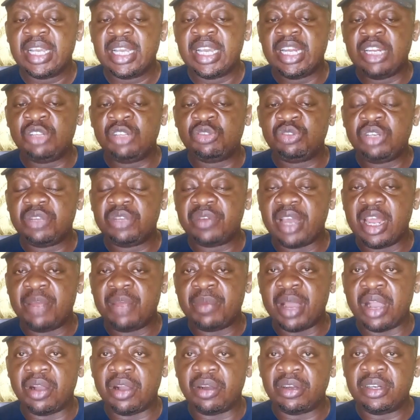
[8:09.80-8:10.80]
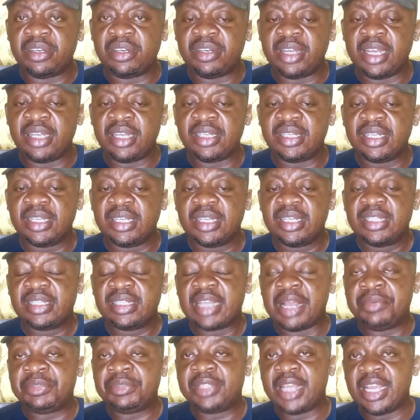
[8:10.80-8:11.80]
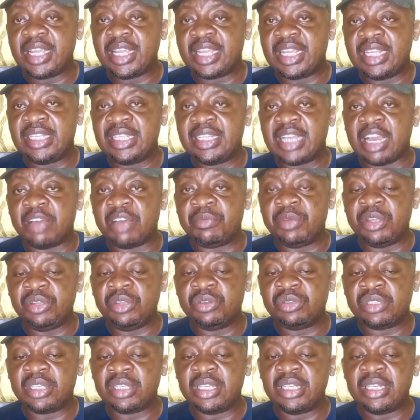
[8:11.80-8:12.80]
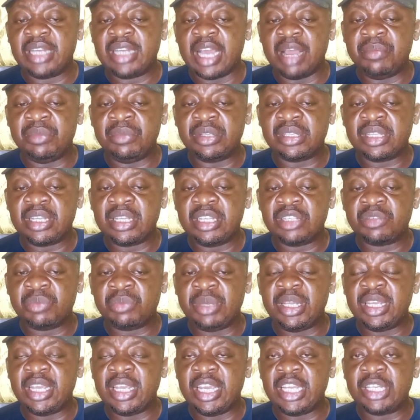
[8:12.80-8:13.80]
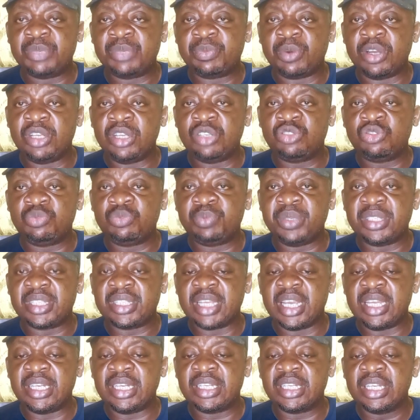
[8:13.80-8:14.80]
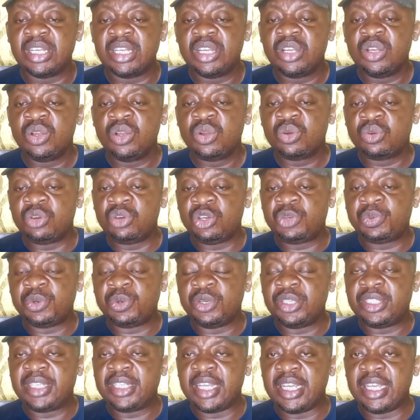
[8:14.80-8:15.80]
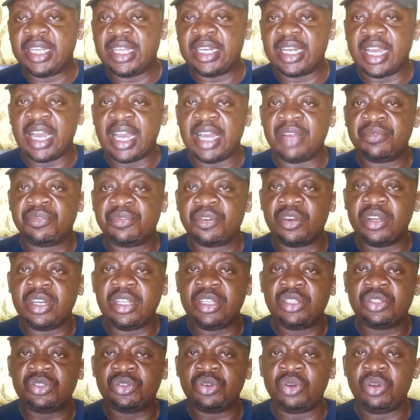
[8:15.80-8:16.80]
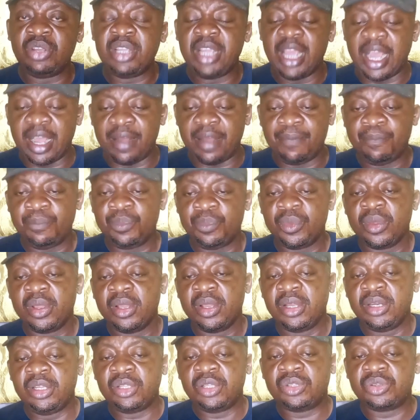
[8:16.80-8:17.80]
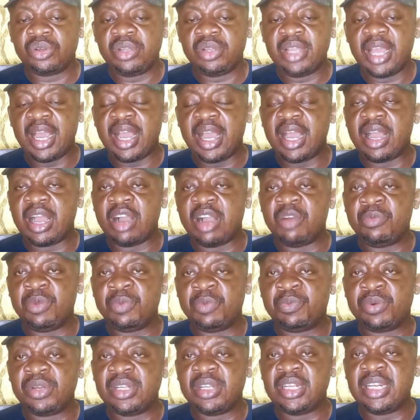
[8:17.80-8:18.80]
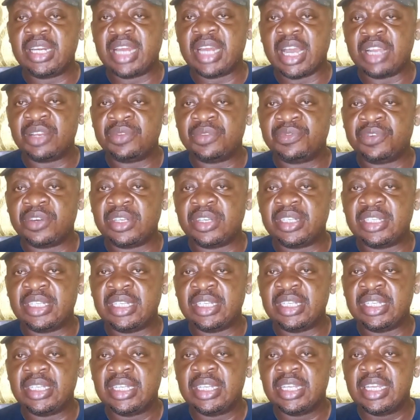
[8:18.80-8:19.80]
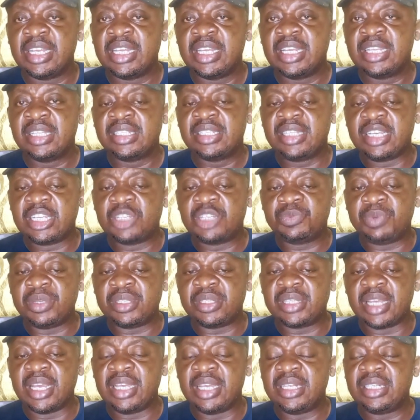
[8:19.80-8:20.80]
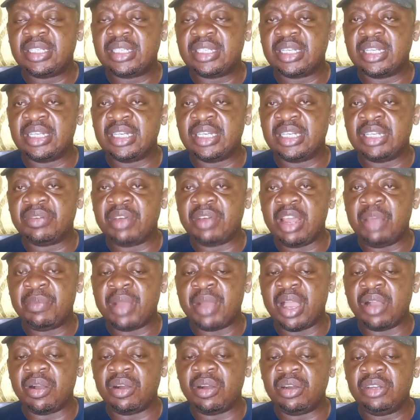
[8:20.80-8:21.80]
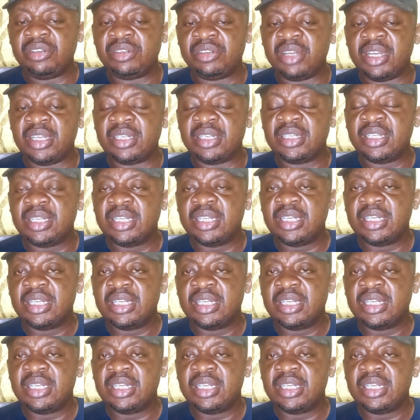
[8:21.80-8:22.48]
82 divided by 100 times 10 kg I'll be using, that means gives me 8.2% crude protein. And for the soya I'll be putting in at 46% divided by 100